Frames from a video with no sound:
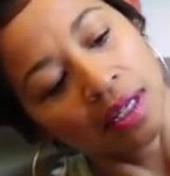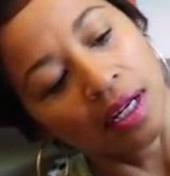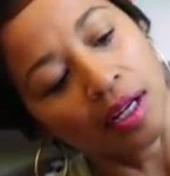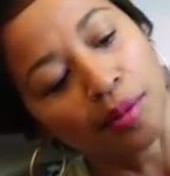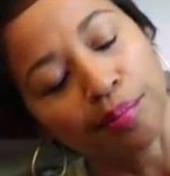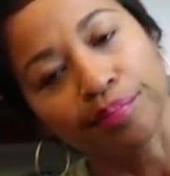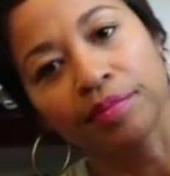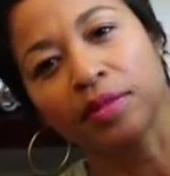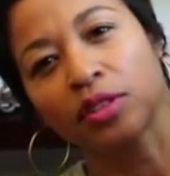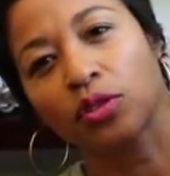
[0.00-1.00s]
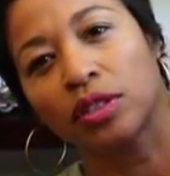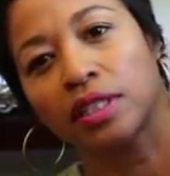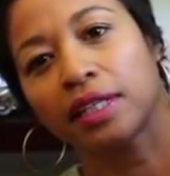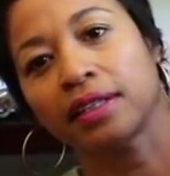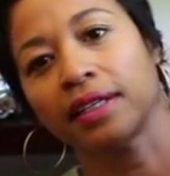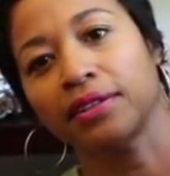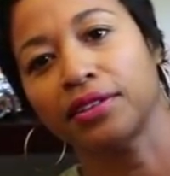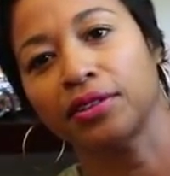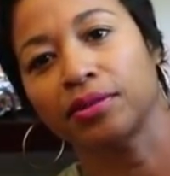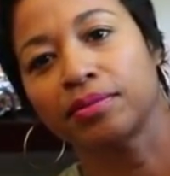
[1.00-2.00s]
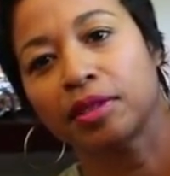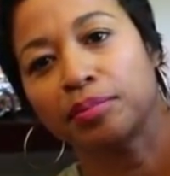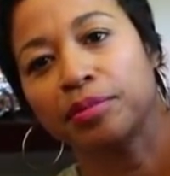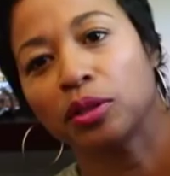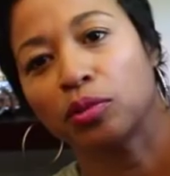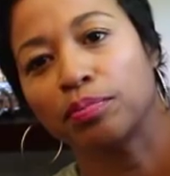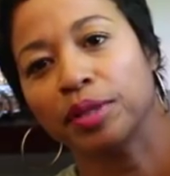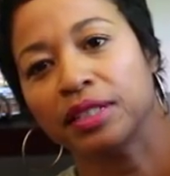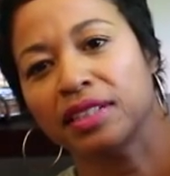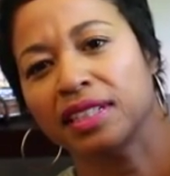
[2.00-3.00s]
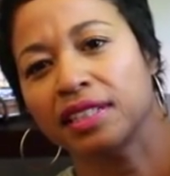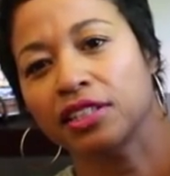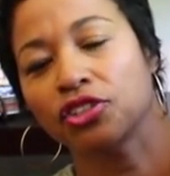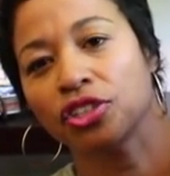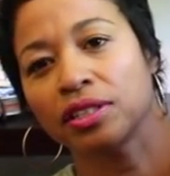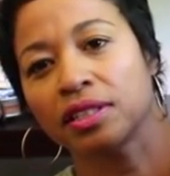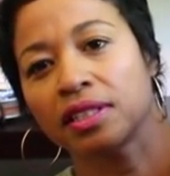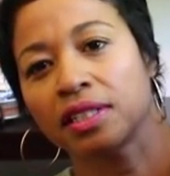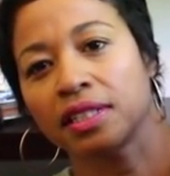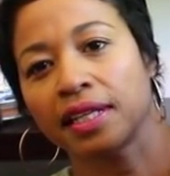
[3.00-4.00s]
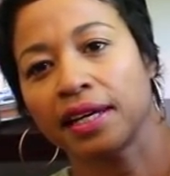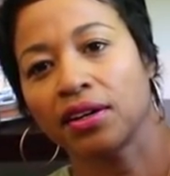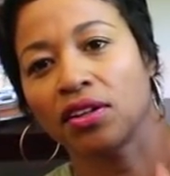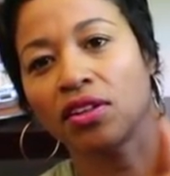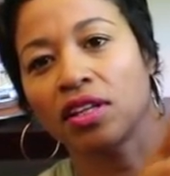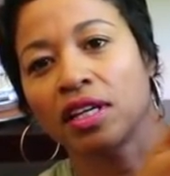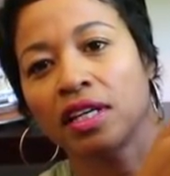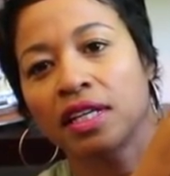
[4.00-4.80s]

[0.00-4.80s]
um, sort of like a, I don't know, a little button indention detail.